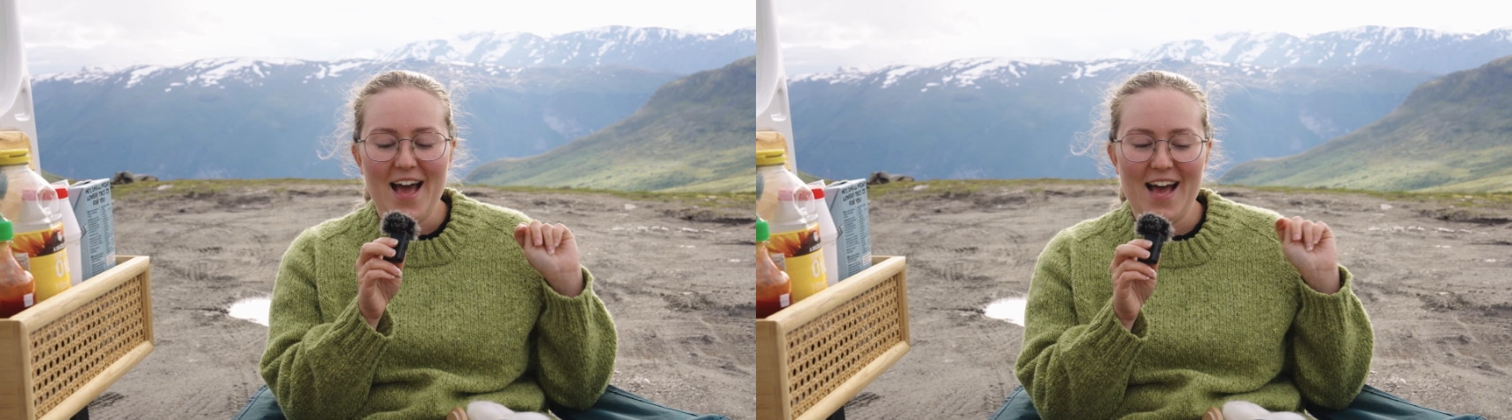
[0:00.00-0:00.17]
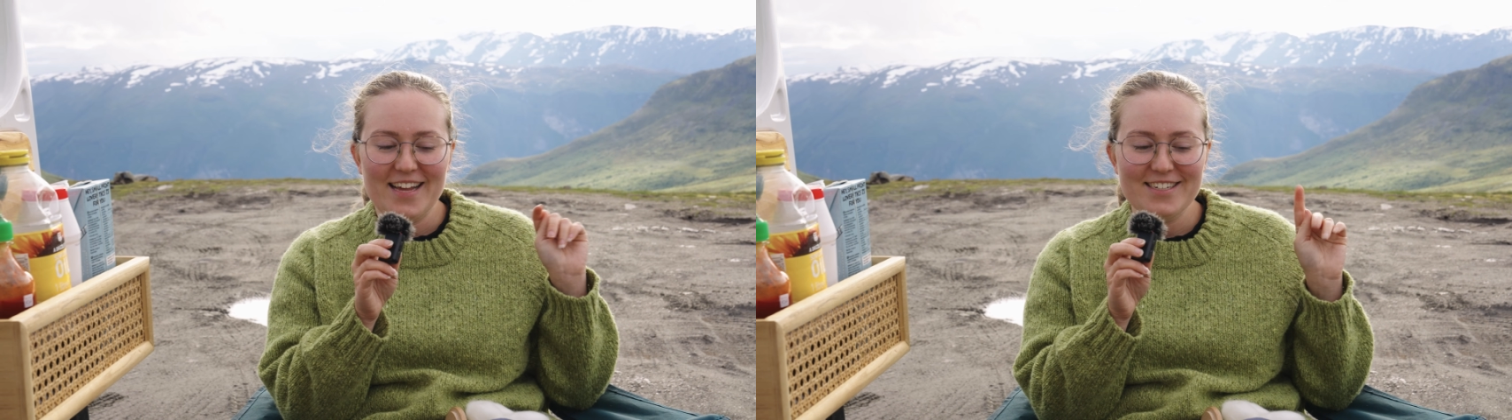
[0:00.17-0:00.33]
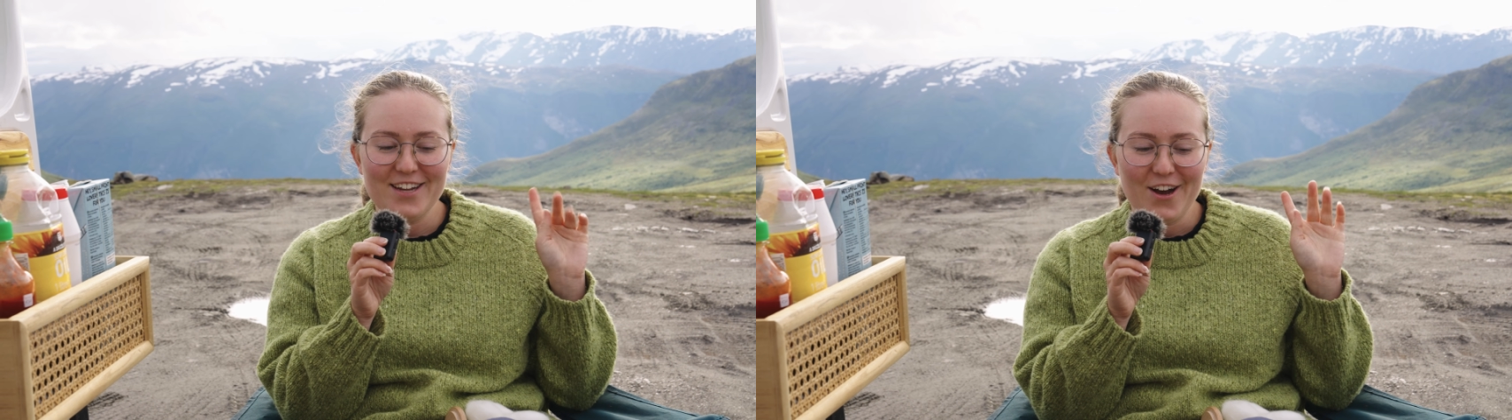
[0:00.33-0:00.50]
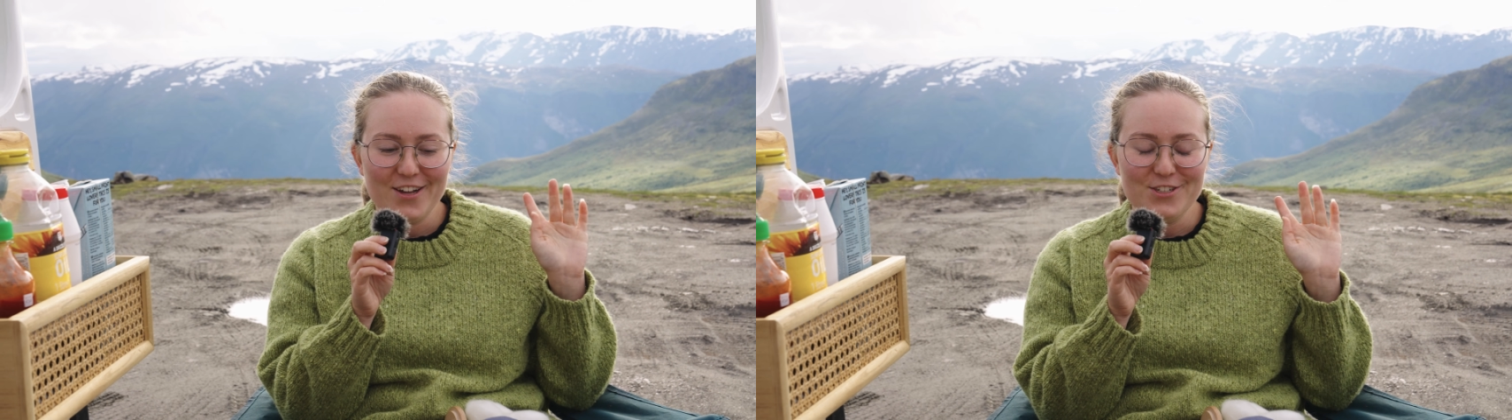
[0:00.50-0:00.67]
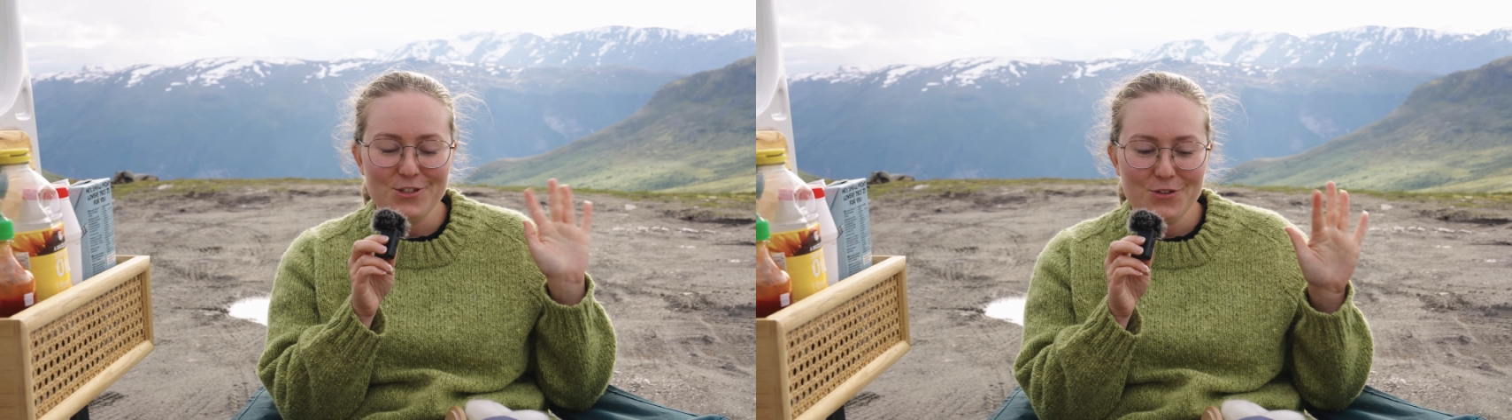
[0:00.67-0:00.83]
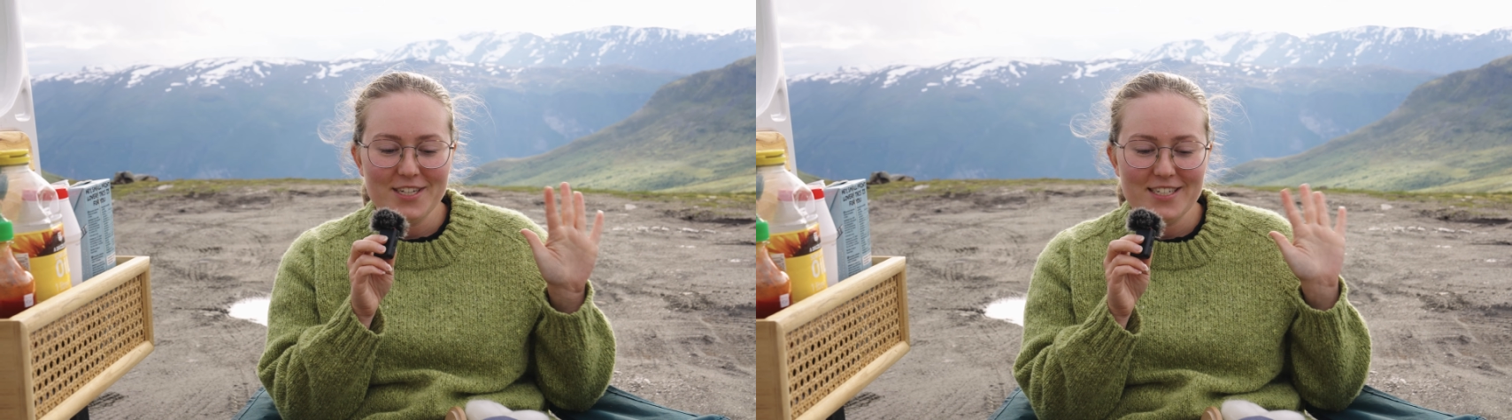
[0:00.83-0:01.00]
and I
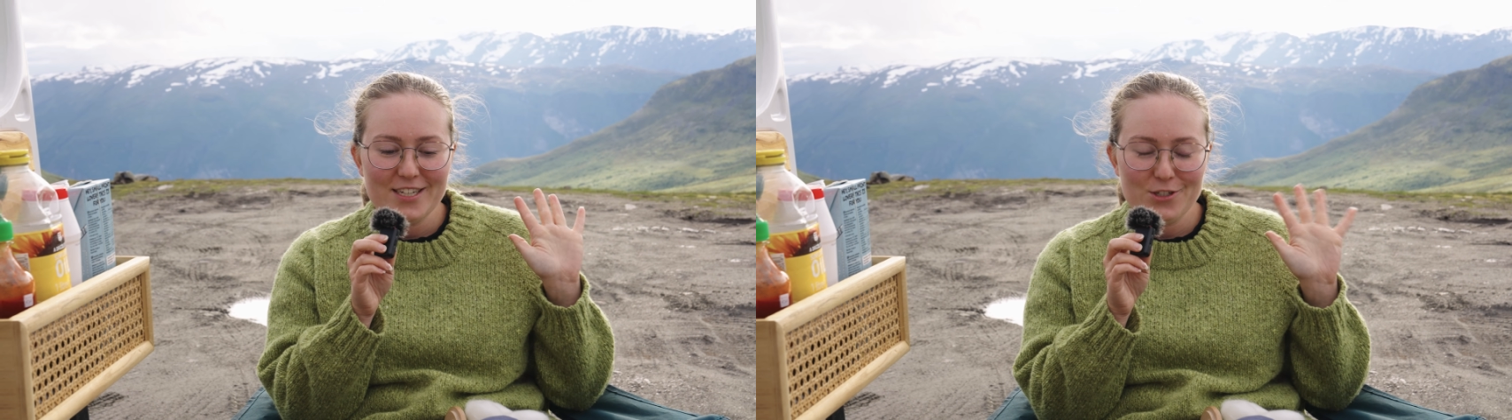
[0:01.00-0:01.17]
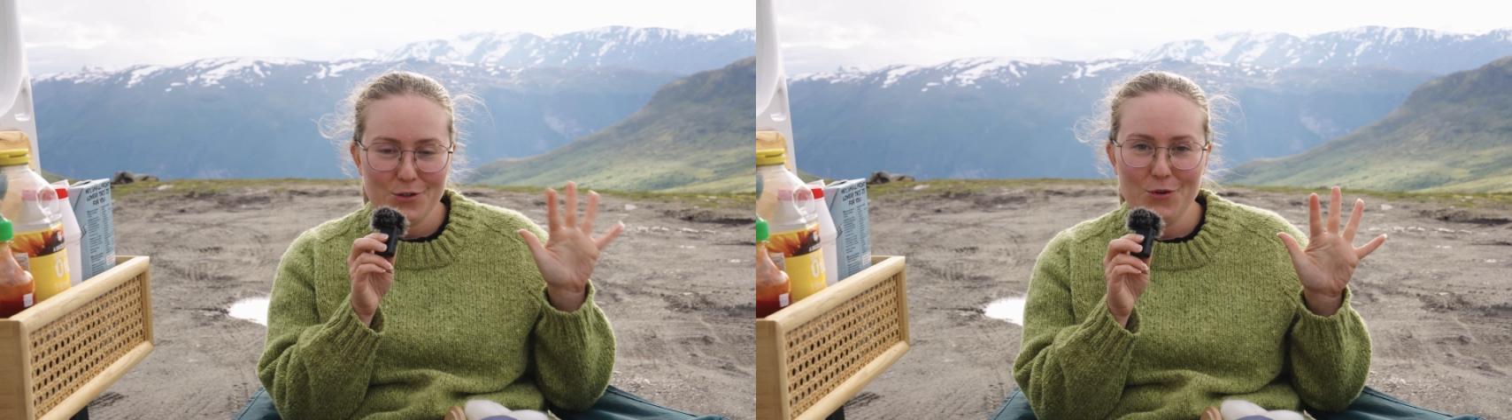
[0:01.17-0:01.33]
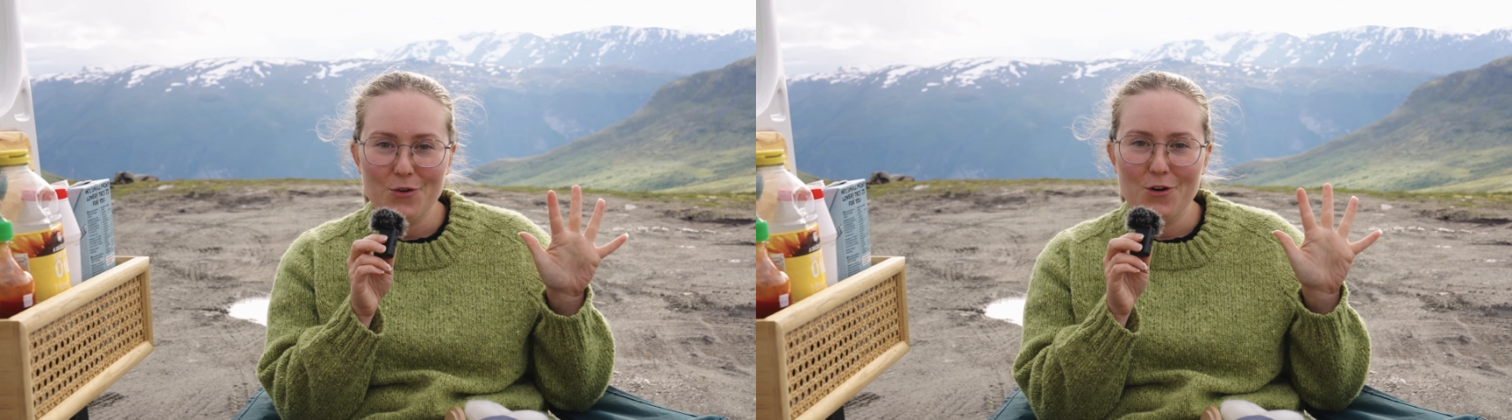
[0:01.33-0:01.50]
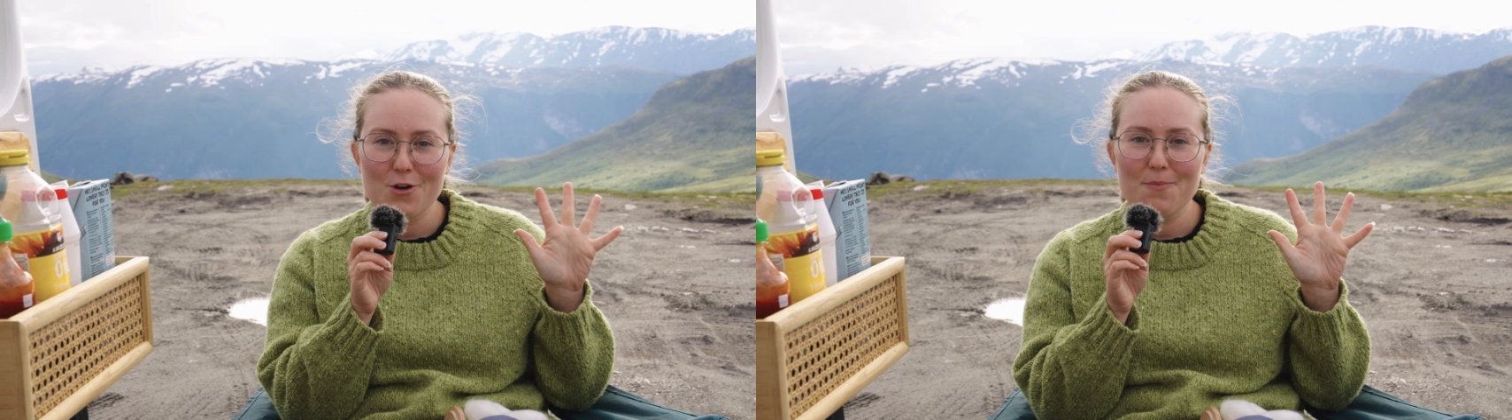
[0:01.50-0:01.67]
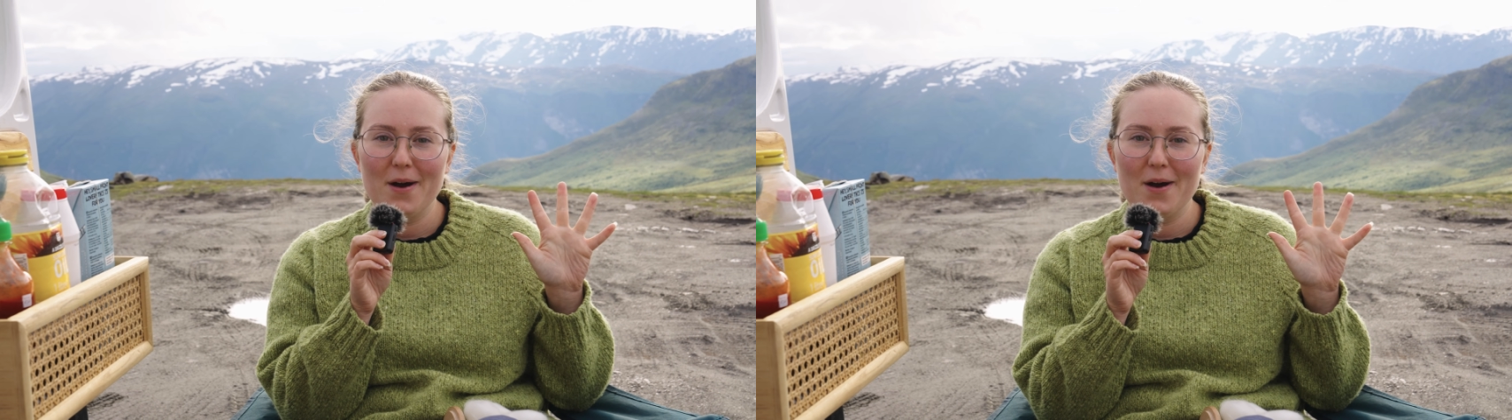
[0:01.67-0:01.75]
joined a talk